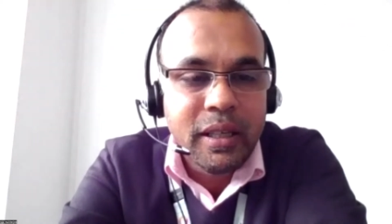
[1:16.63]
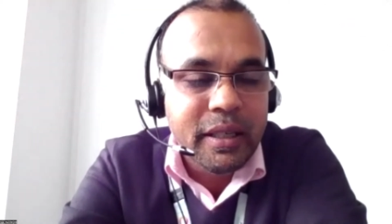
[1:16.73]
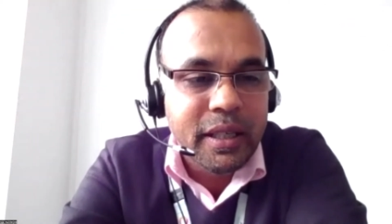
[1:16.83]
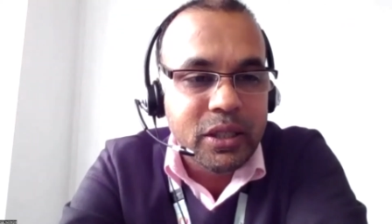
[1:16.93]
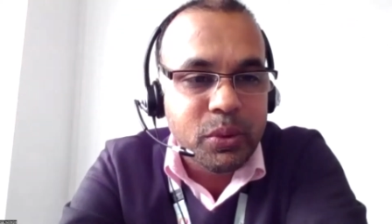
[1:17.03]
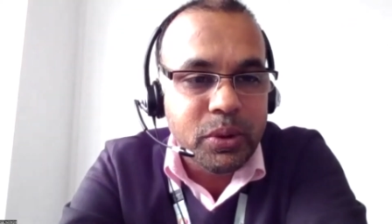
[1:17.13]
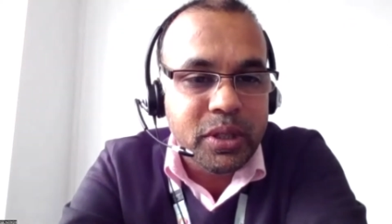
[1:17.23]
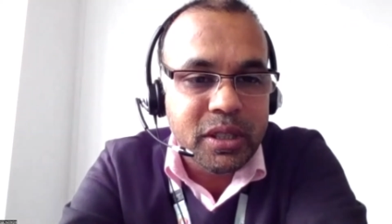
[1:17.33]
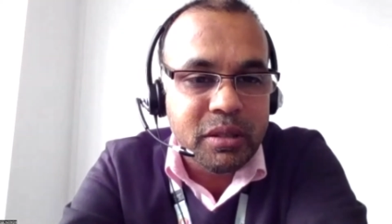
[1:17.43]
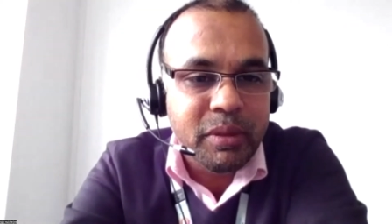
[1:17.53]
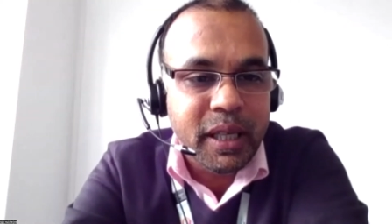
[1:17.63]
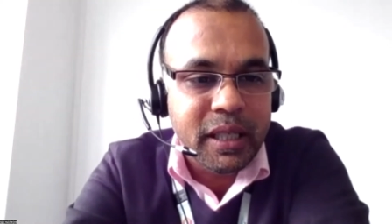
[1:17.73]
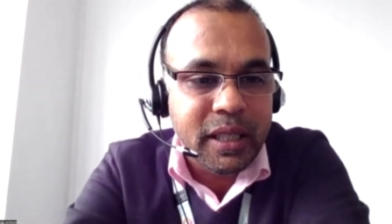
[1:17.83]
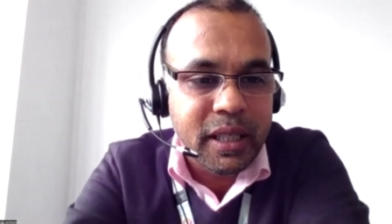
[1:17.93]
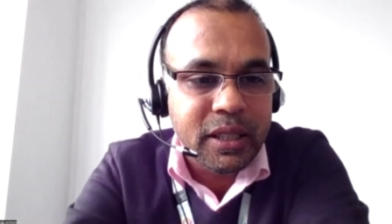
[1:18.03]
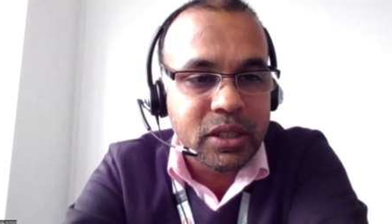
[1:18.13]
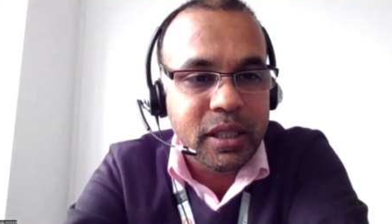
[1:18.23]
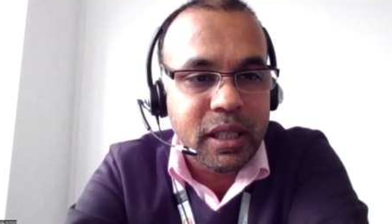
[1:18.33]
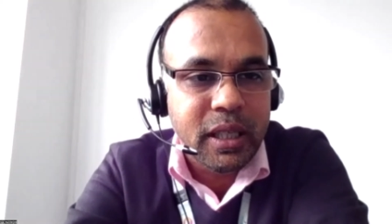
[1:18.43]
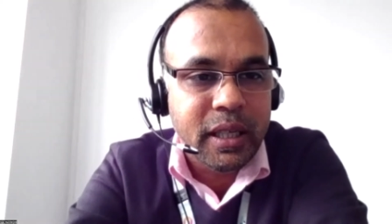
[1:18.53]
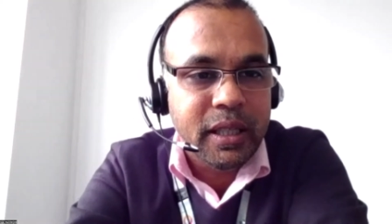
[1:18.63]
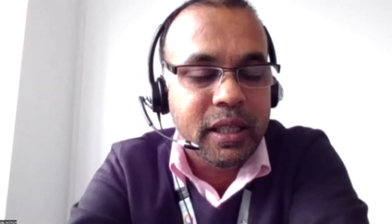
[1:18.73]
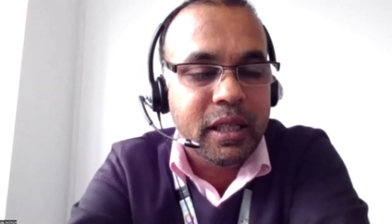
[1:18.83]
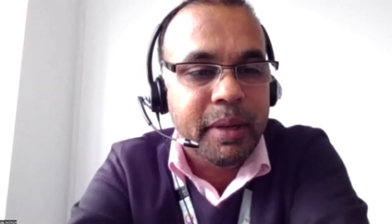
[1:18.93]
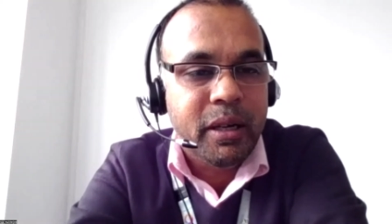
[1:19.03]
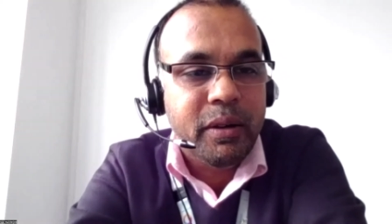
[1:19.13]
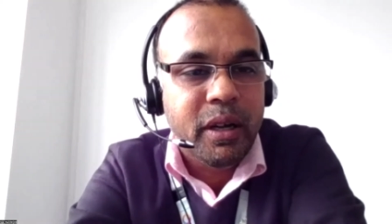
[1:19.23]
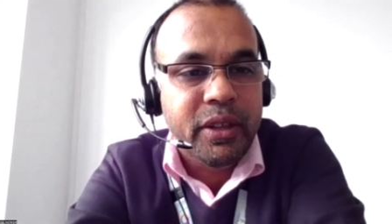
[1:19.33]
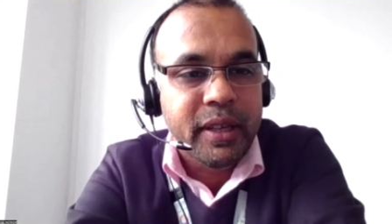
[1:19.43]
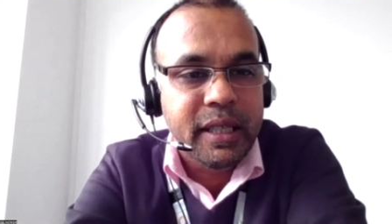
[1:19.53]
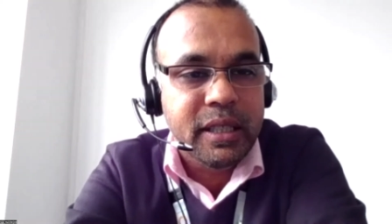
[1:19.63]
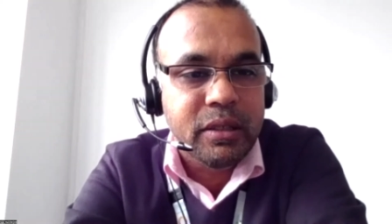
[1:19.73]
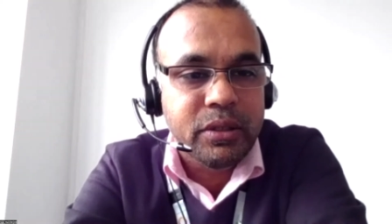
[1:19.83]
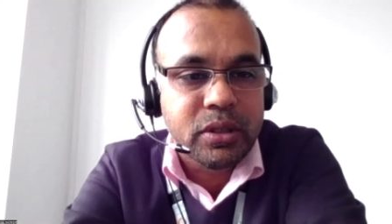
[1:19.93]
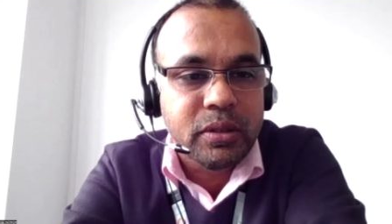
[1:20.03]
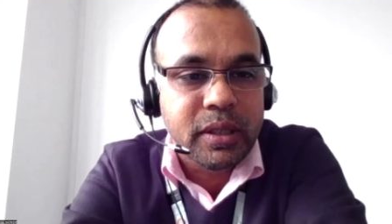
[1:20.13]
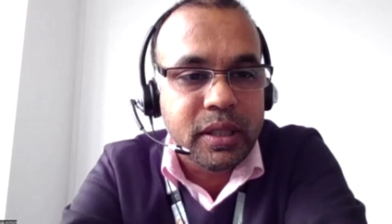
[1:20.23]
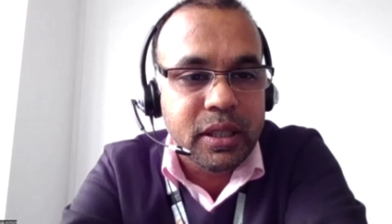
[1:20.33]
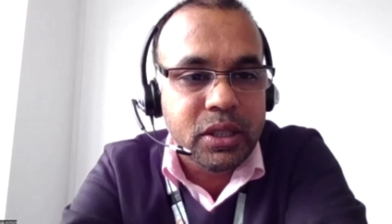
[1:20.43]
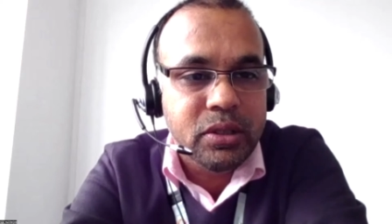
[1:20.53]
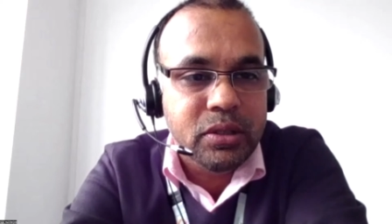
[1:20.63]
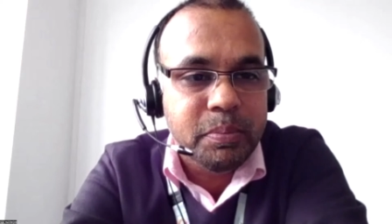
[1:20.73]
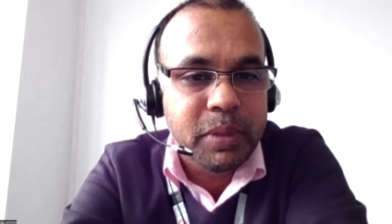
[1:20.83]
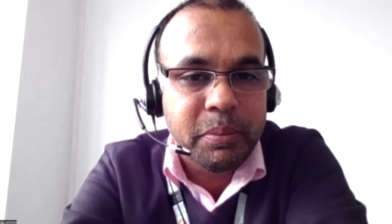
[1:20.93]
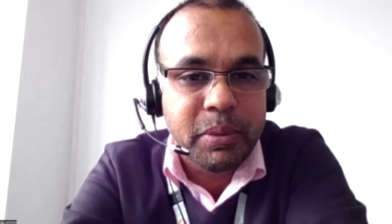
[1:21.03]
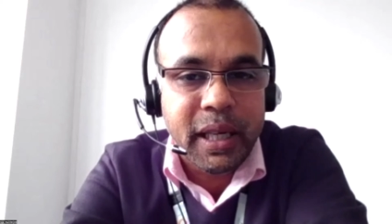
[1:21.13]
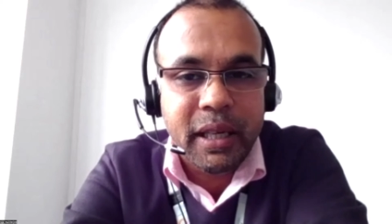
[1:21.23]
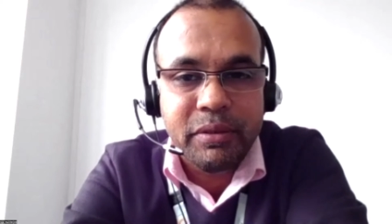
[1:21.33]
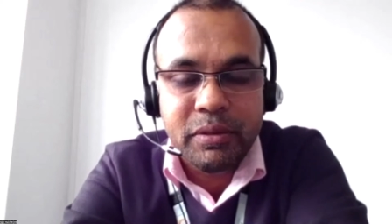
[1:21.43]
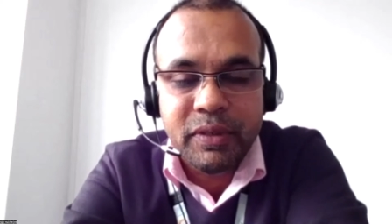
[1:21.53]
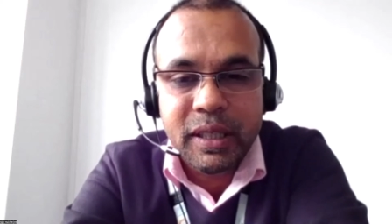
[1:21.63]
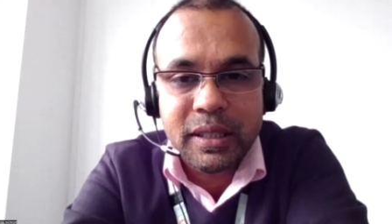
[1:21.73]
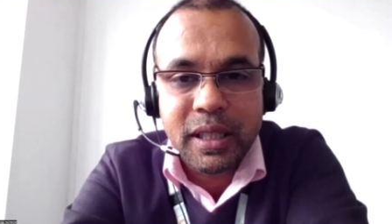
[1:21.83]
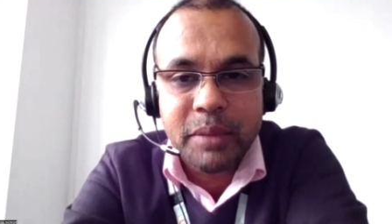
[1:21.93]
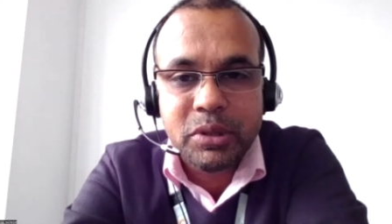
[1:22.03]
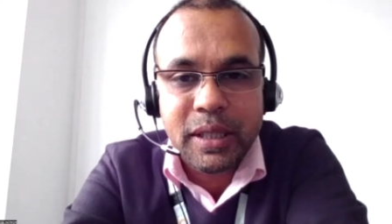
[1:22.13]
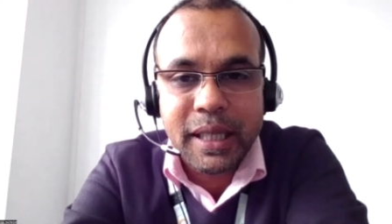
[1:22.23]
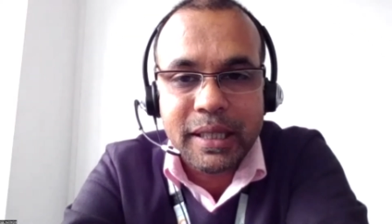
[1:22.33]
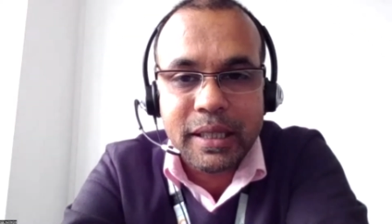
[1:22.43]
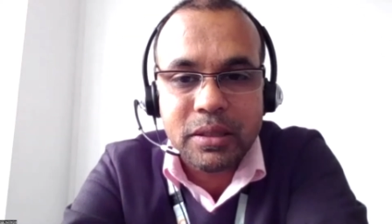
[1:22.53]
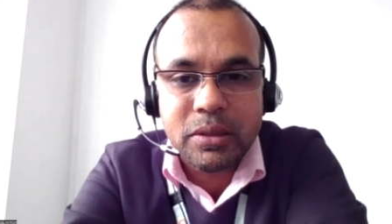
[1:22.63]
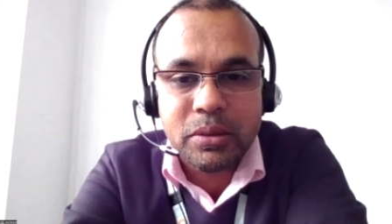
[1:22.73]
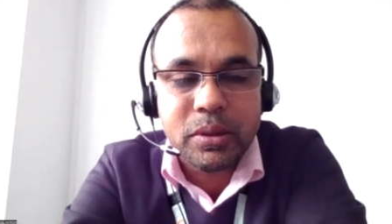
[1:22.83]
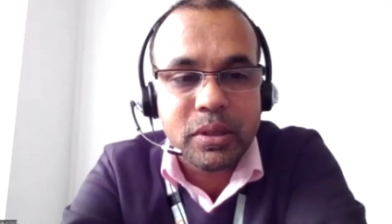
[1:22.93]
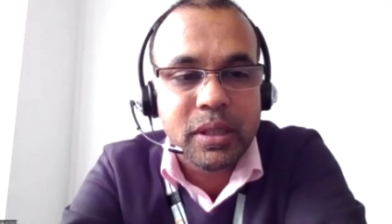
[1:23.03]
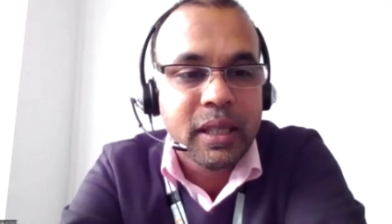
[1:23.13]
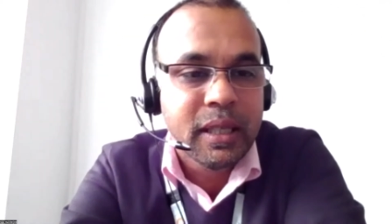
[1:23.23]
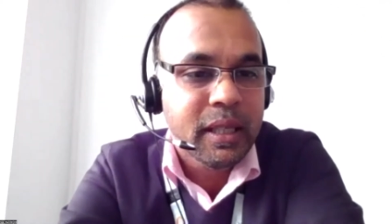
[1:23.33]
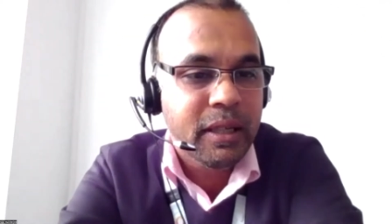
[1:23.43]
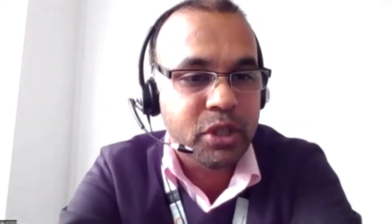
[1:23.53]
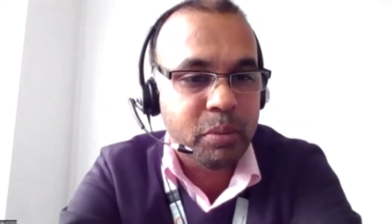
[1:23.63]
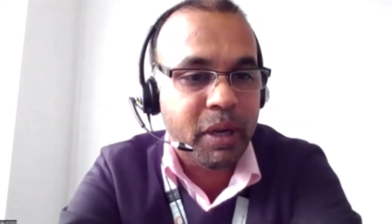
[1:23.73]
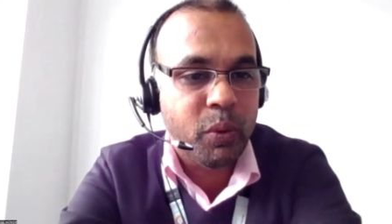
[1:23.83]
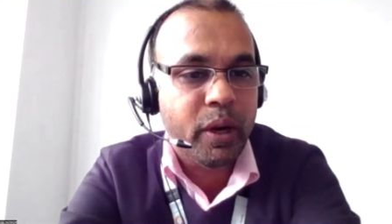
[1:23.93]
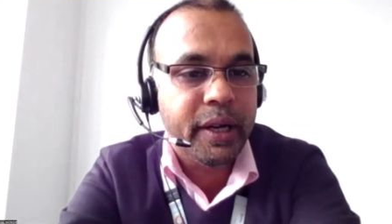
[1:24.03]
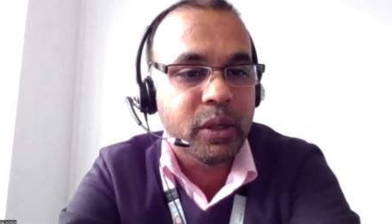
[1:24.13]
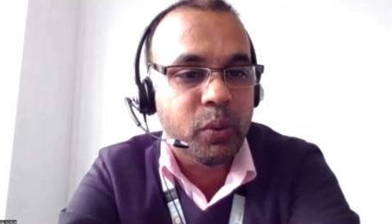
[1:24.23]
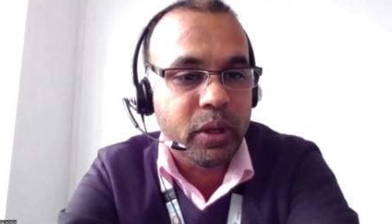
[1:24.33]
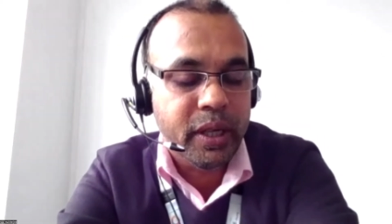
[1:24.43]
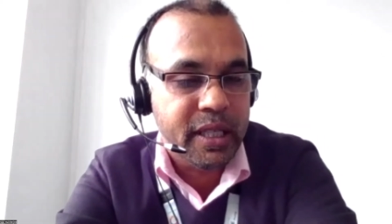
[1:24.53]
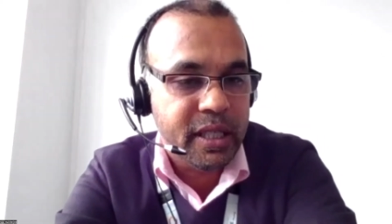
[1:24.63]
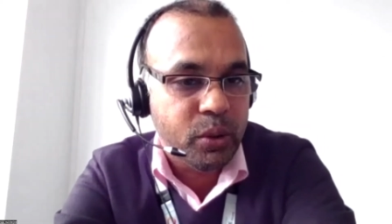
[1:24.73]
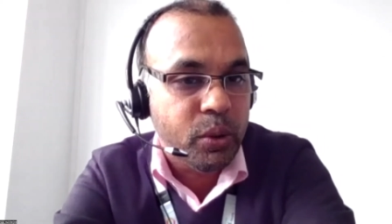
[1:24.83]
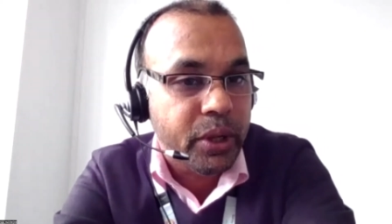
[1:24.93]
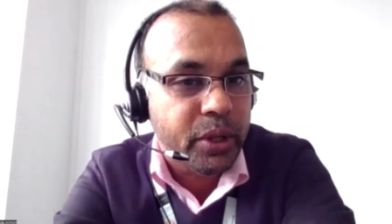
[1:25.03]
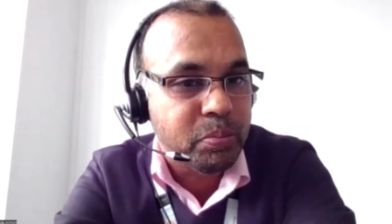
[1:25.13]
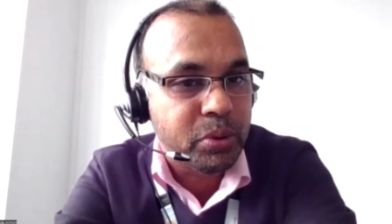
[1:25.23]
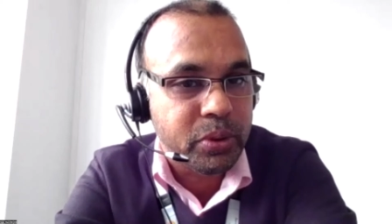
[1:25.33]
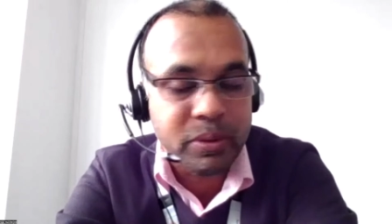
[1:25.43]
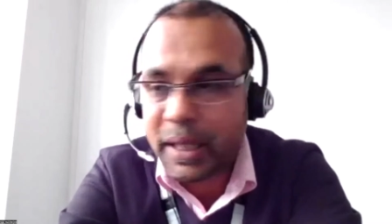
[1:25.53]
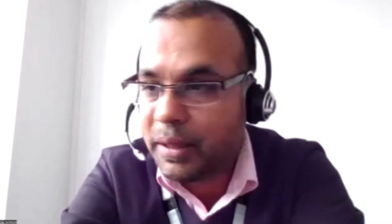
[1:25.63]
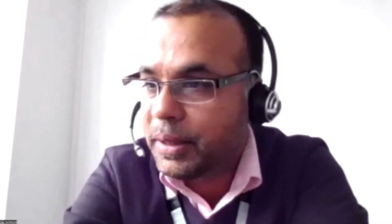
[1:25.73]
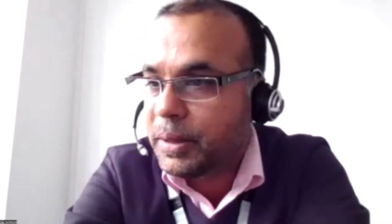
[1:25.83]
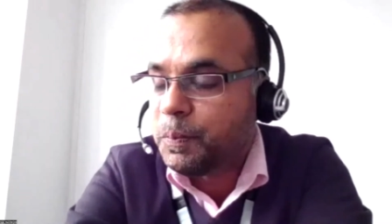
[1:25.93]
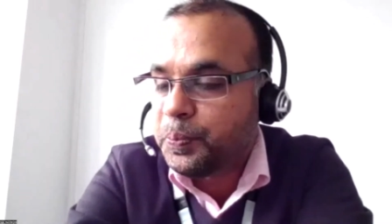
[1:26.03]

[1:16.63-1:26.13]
I do autism, ADHD. I think about other etiological conditions, behavioral phenotypes, genetic disorders. So my wider work is in all those broader areas.